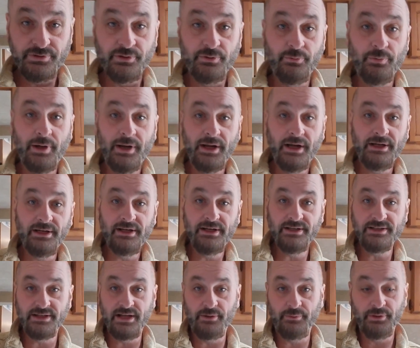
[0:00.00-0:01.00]
what I did
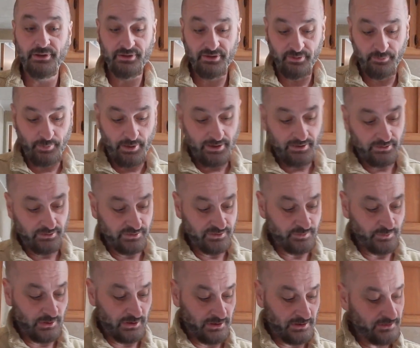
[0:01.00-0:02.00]
is I went to the Peddler's
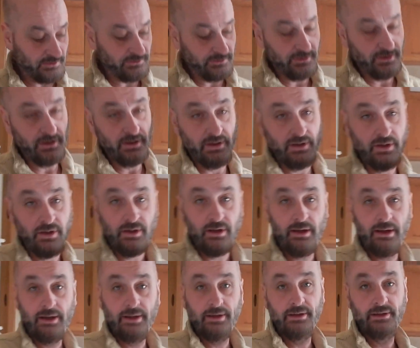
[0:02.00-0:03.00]
Mall,
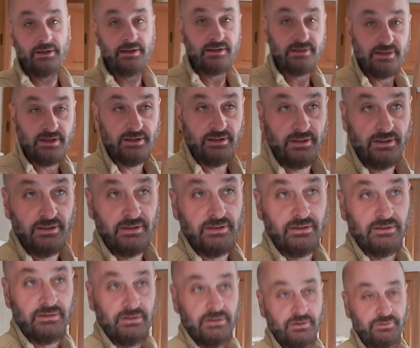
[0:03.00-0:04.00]
and it's like a
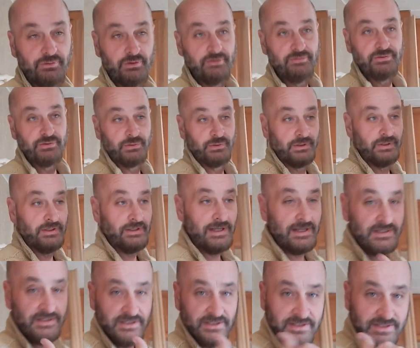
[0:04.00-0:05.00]
little thrift store. You
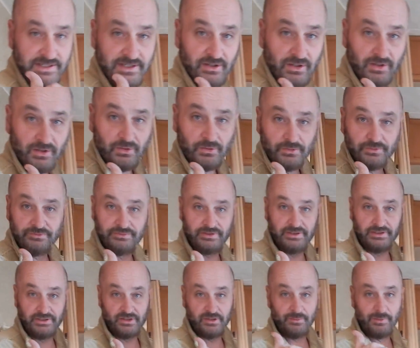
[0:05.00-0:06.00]
guys can see our old
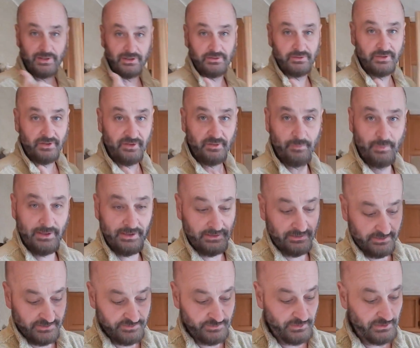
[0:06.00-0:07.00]
video about going to the
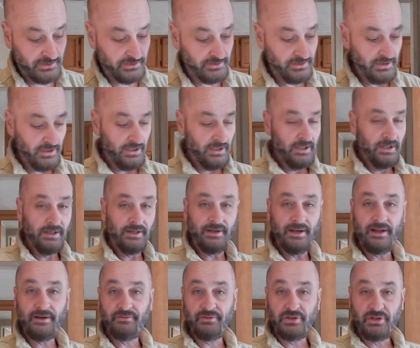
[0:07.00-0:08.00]
Peddler's Mall, and they
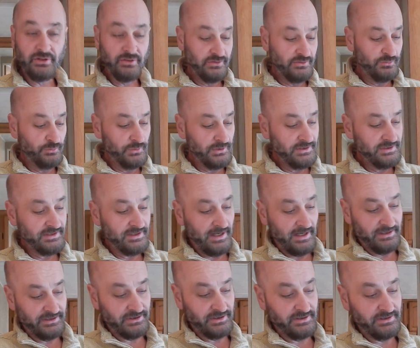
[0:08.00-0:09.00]
have a huge wood
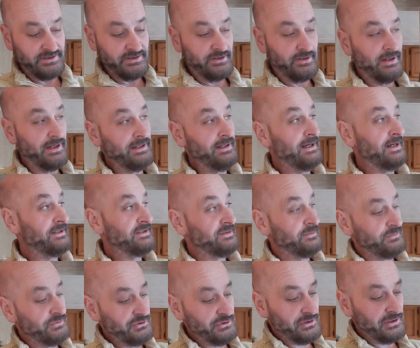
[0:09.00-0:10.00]
section. So I got some
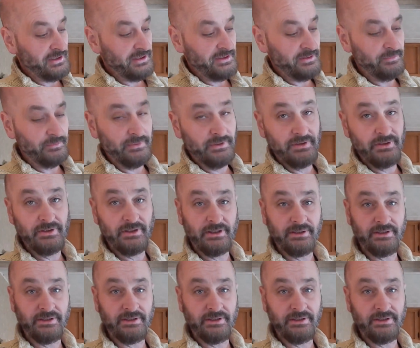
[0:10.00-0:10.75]
trim, like